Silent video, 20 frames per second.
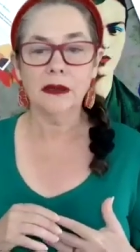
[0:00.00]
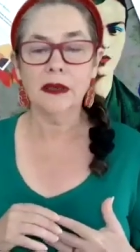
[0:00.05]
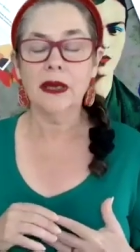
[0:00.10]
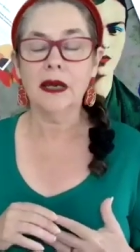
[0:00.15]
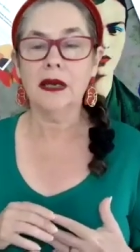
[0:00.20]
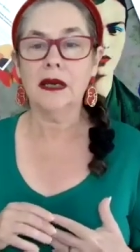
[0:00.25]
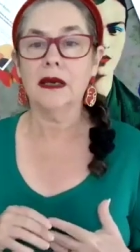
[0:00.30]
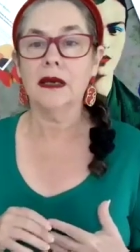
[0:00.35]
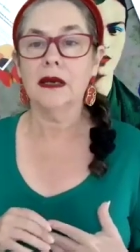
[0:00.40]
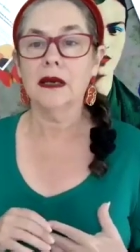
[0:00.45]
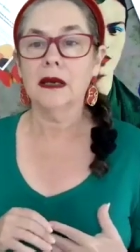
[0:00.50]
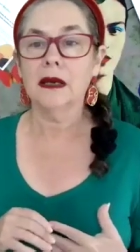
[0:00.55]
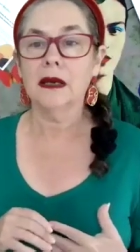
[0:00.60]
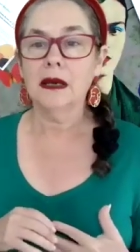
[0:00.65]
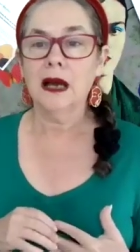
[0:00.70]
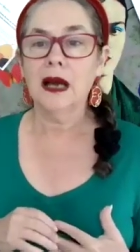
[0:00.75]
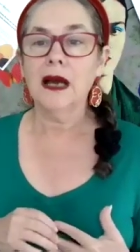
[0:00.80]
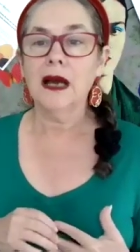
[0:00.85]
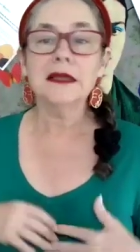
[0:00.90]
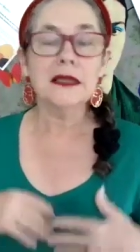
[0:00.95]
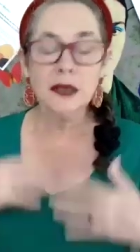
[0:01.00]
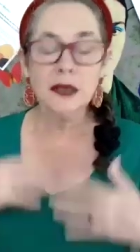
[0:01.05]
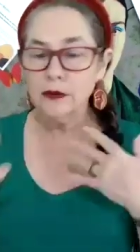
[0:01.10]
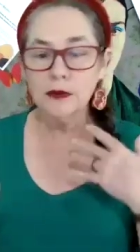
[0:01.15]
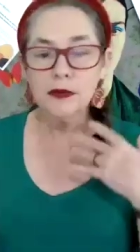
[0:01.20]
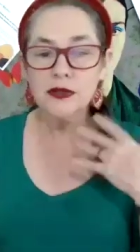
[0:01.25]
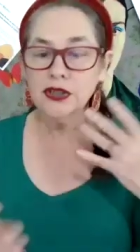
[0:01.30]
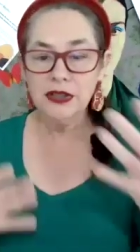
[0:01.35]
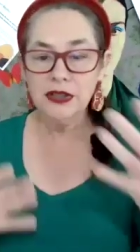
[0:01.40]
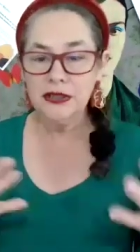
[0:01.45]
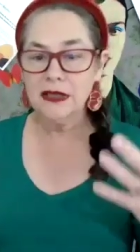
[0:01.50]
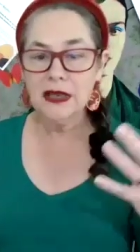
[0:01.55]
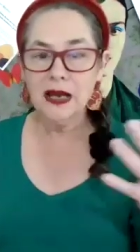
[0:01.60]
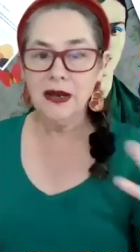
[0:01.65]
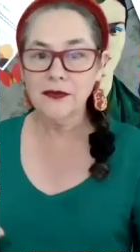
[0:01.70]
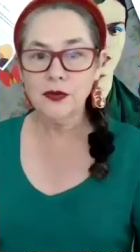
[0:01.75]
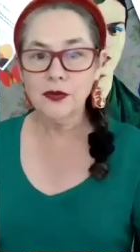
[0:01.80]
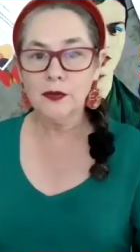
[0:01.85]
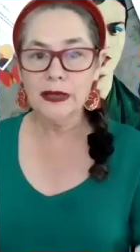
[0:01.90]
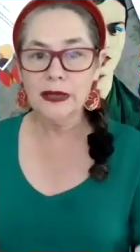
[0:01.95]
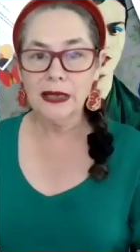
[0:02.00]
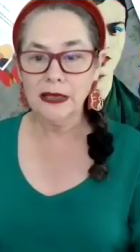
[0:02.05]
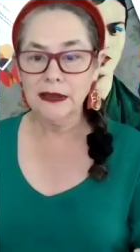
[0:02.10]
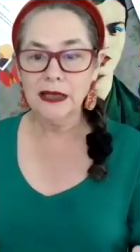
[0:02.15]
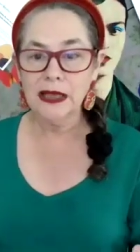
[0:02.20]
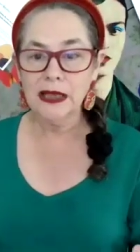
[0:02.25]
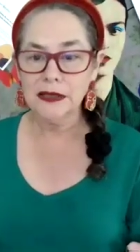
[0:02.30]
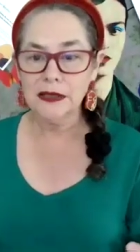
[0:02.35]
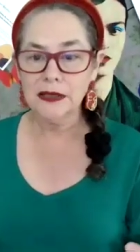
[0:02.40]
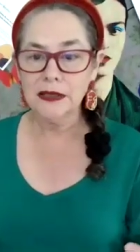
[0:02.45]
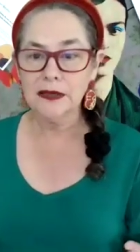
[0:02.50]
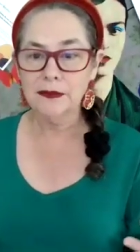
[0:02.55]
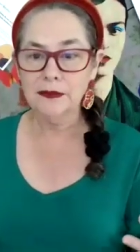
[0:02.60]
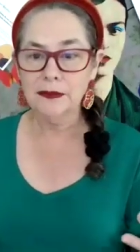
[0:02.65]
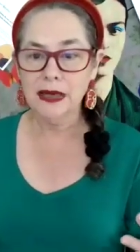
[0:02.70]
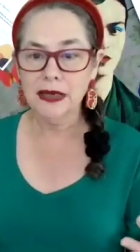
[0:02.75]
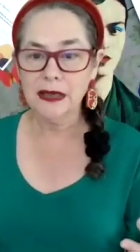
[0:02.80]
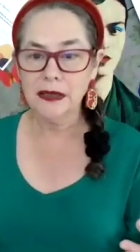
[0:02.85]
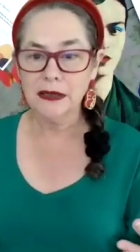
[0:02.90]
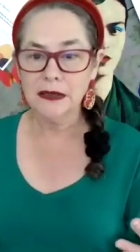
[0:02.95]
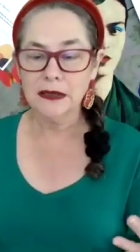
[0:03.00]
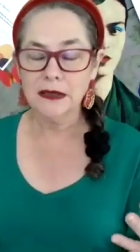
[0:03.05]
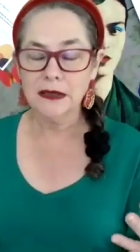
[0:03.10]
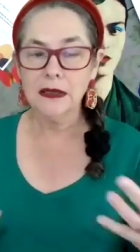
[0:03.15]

Yeah. So it was just after we had last met.